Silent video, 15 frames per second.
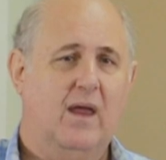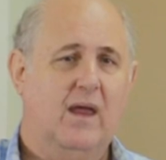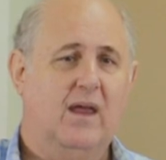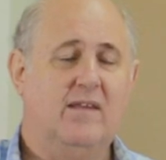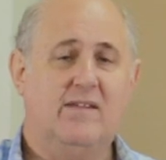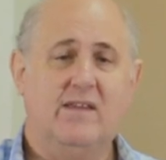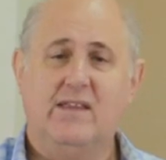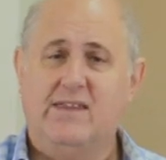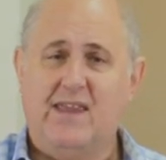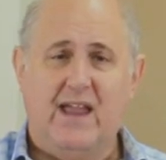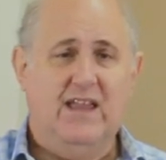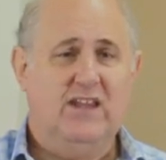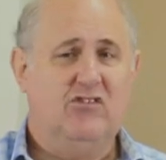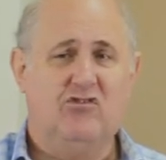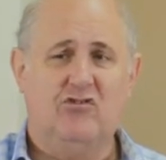It's a
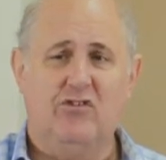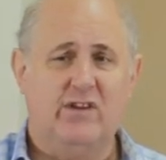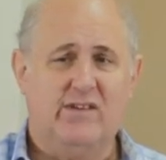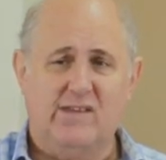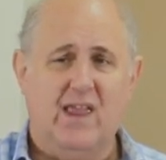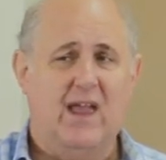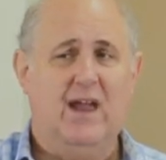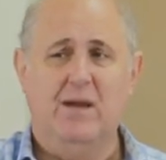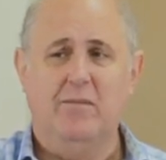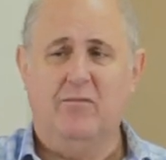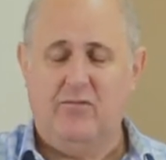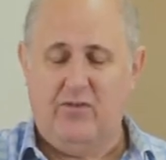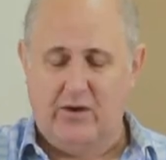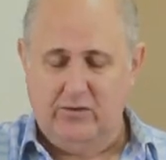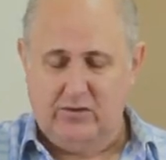dangerous time,
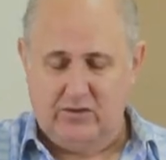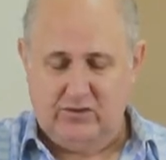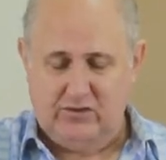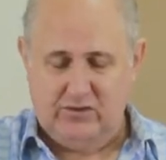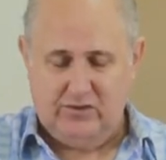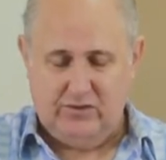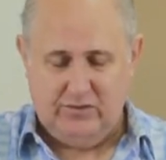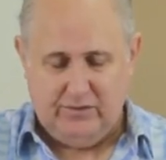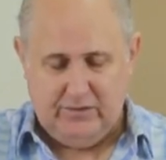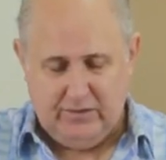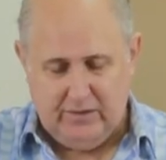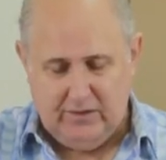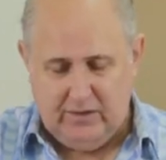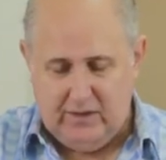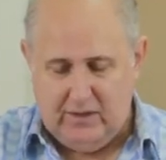folks.
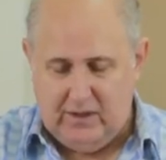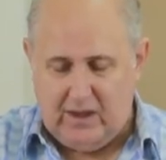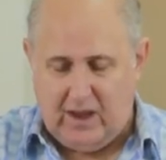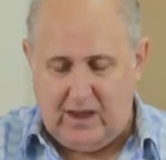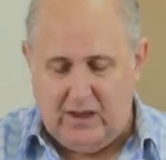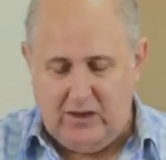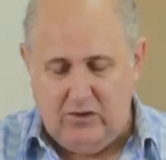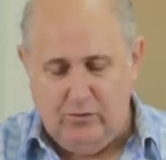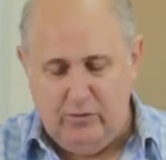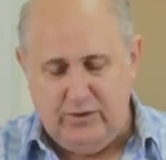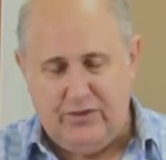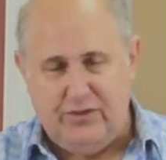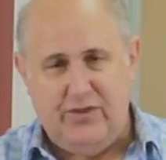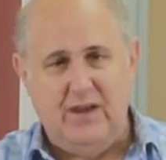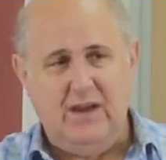You
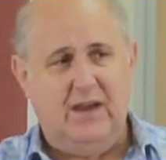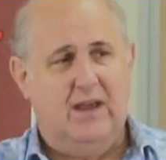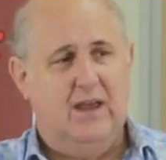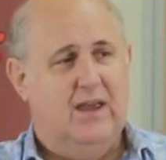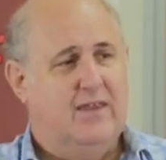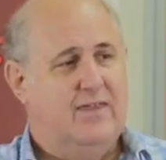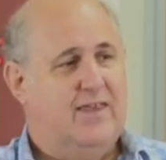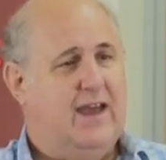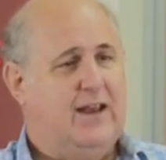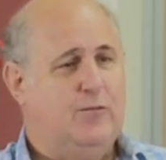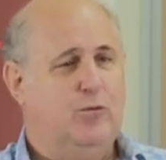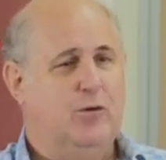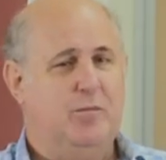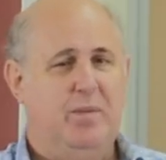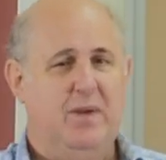would think
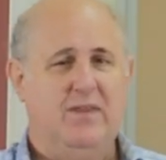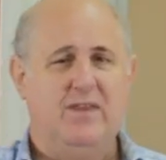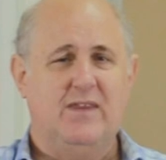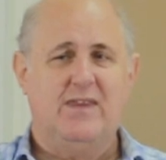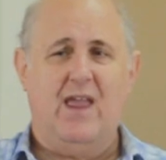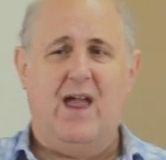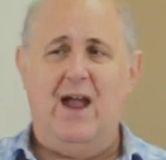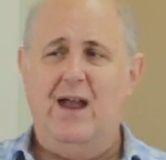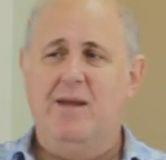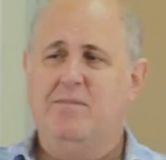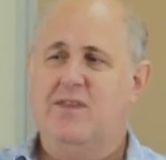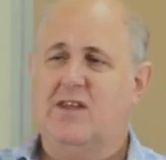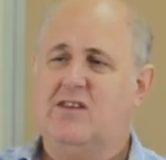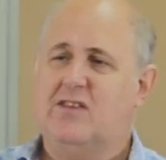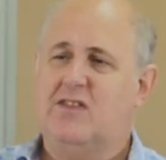that would be the time
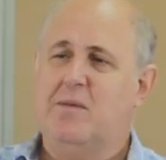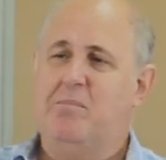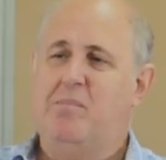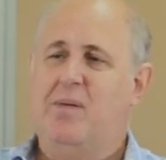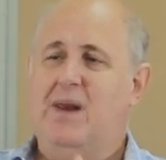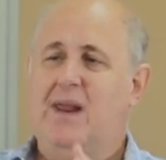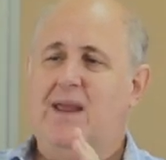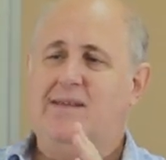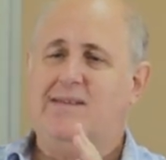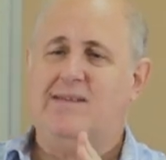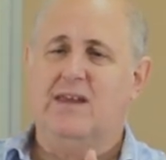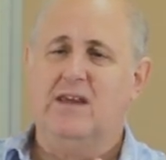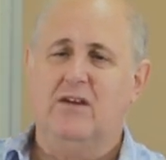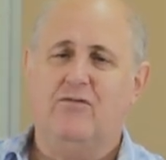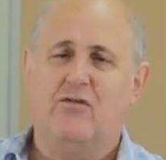that the
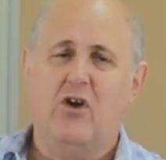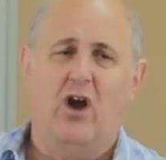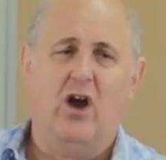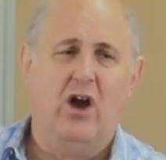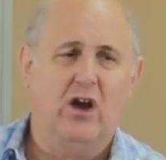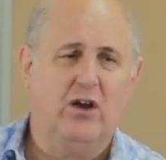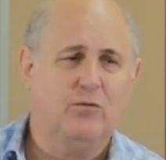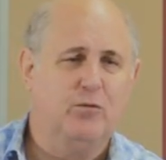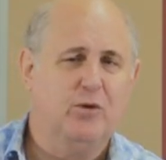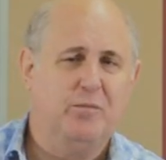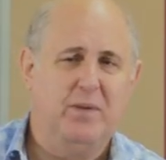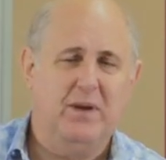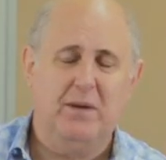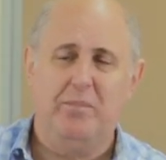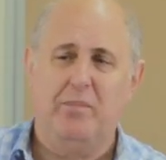blessing of God would
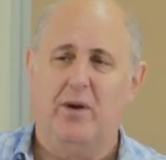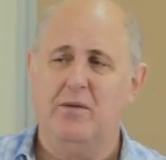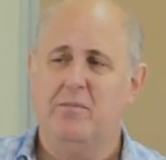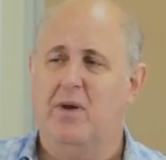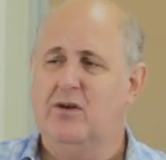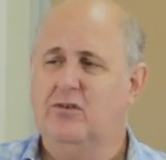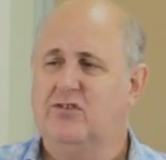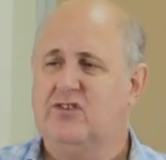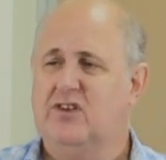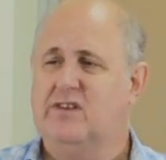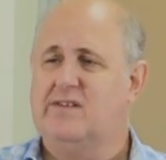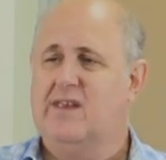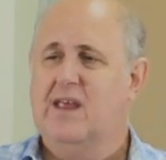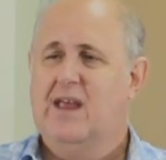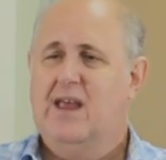be upon
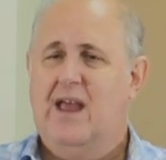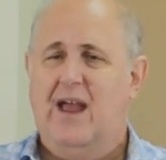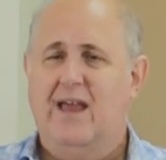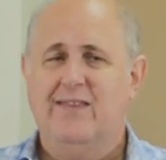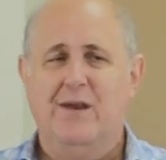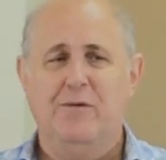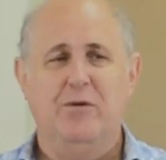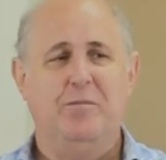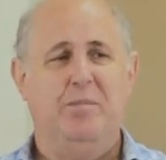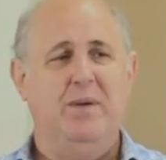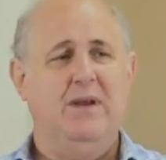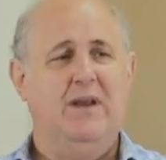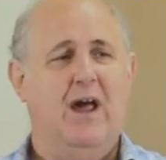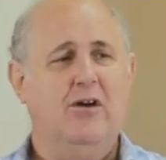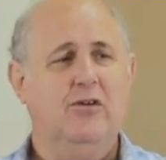Moses and there would
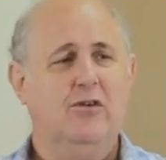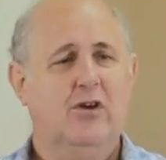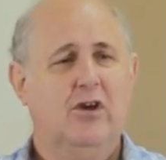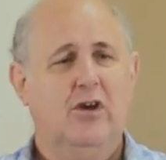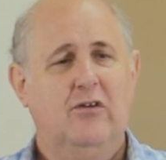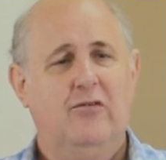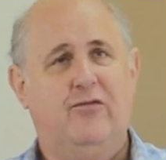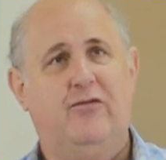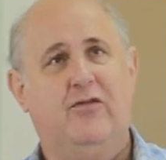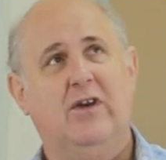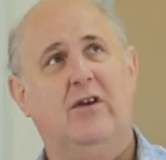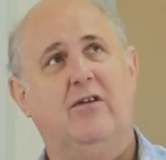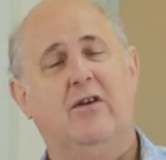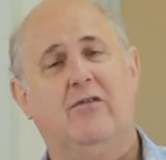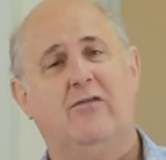be no
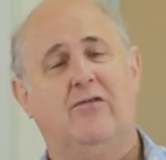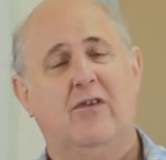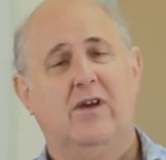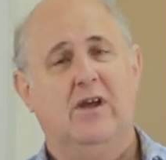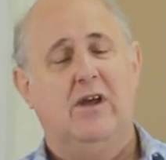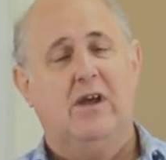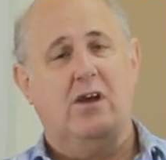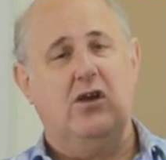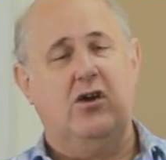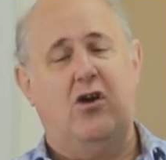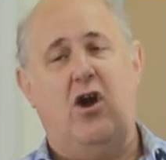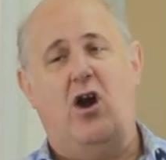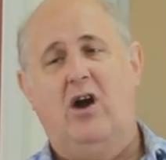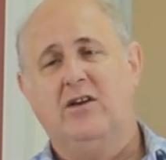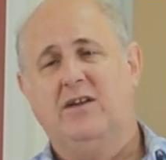fear of
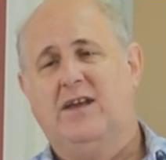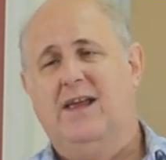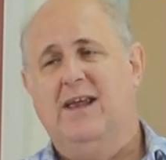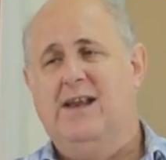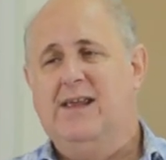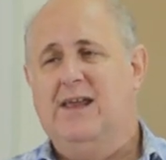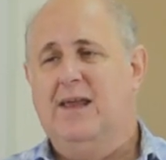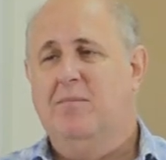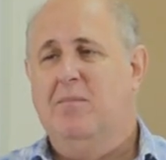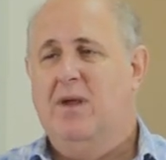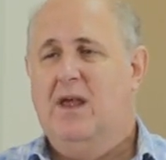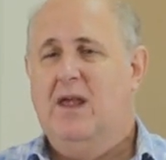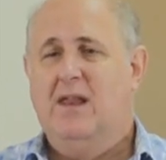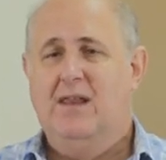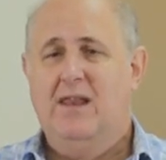God killing him.
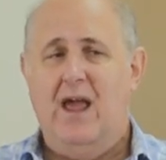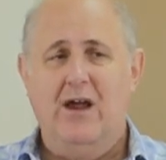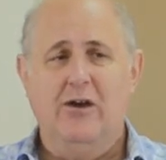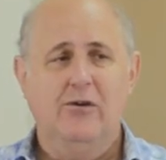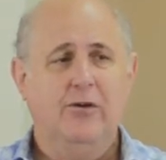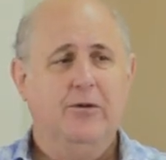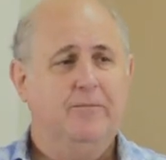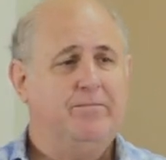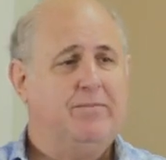No,